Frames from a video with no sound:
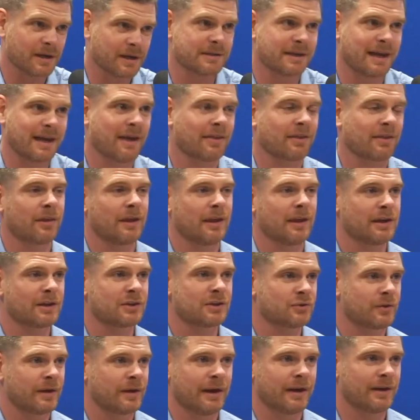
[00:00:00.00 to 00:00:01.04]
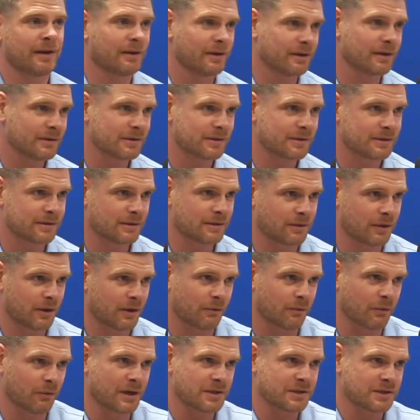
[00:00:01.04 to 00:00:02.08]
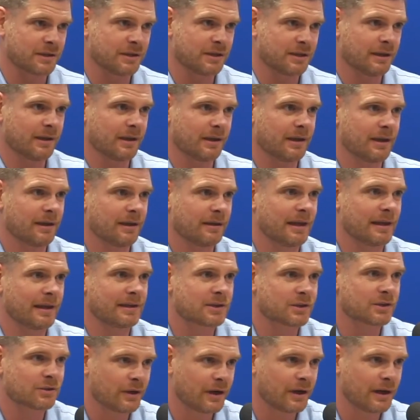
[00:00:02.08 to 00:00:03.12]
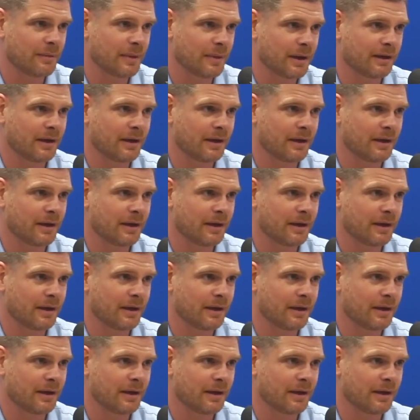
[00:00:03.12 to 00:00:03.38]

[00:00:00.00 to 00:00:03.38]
athletic trainers are rushing to the kid that's screaming,